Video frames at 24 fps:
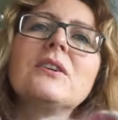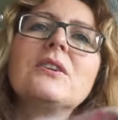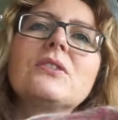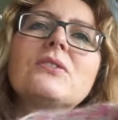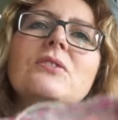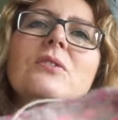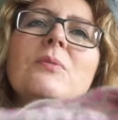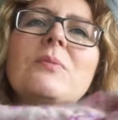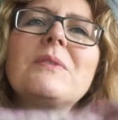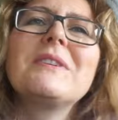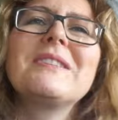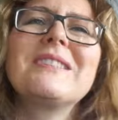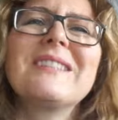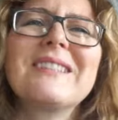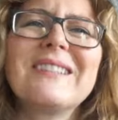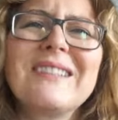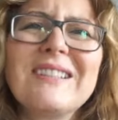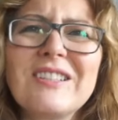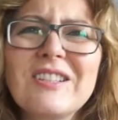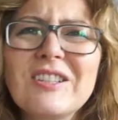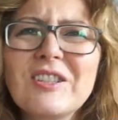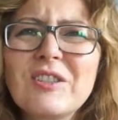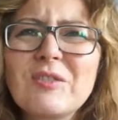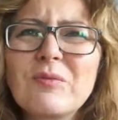So you basically
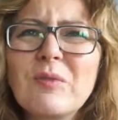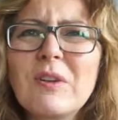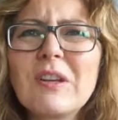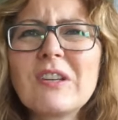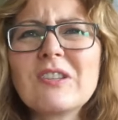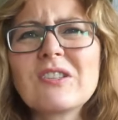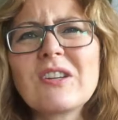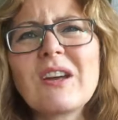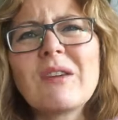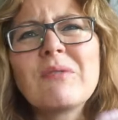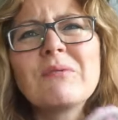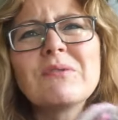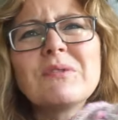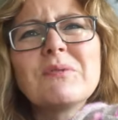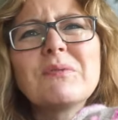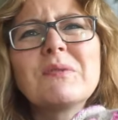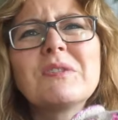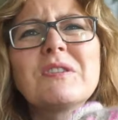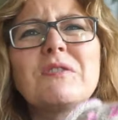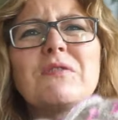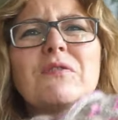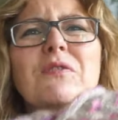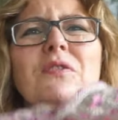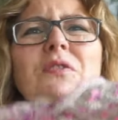just switch out to a
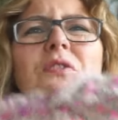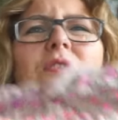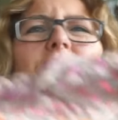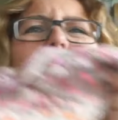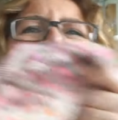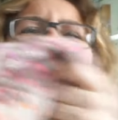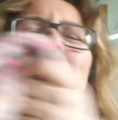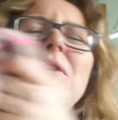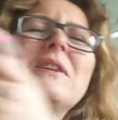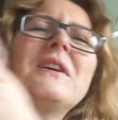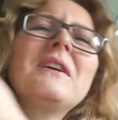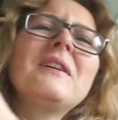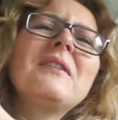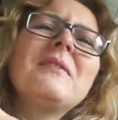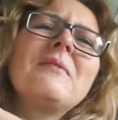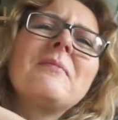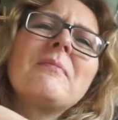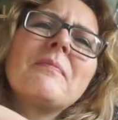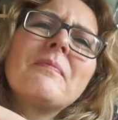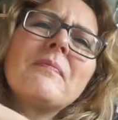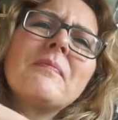different colour.